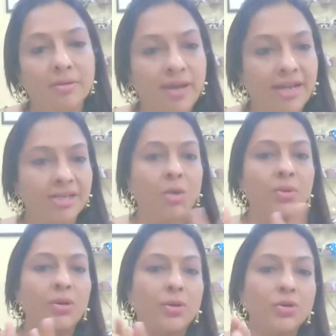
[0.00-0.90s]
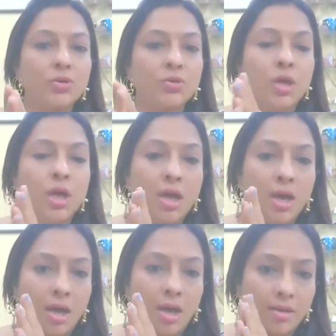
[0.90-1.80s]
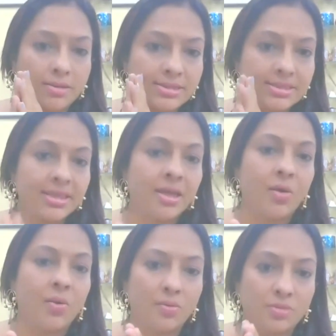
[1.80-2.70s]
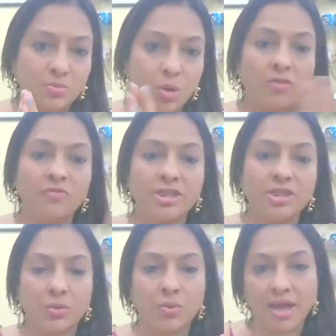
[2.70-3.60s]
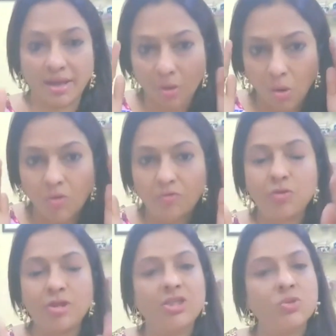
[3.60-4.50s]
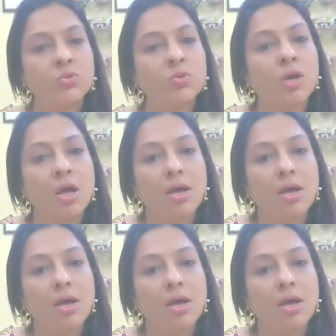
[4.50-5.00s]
Right now we are going to see a small video, and all of you need to